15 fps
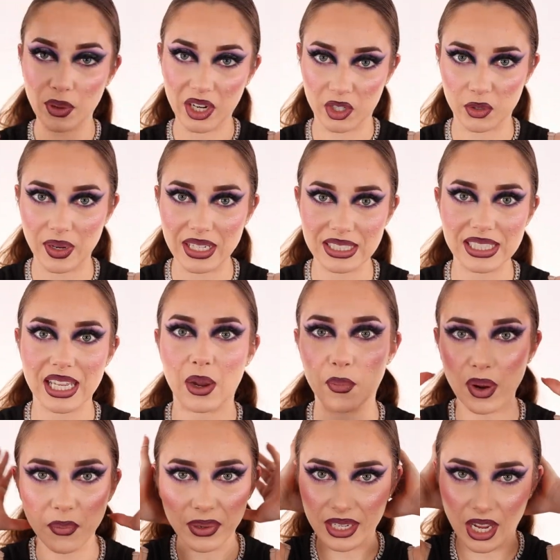I went crazy. I
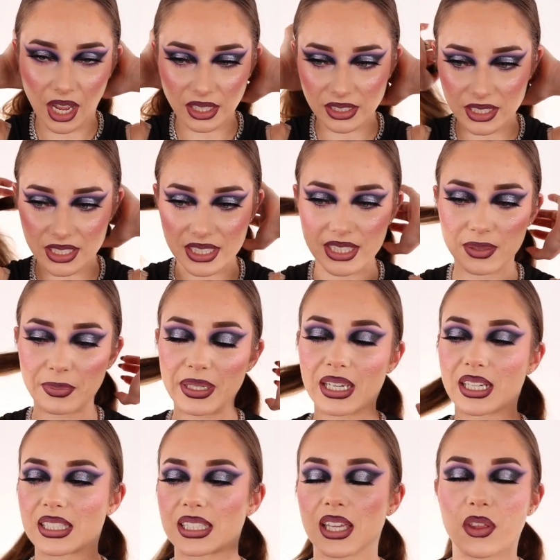went with colors
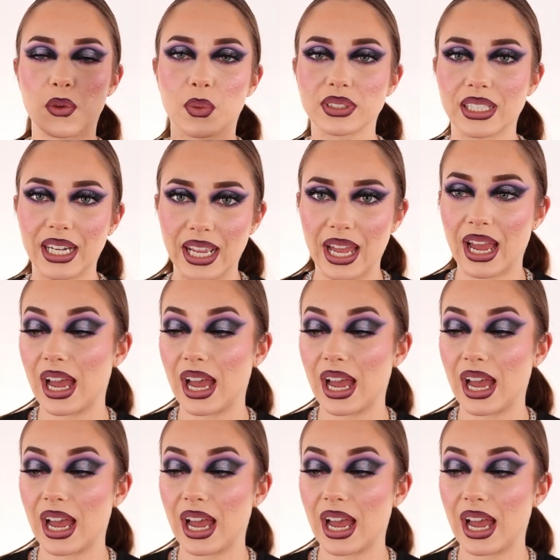because the other one that I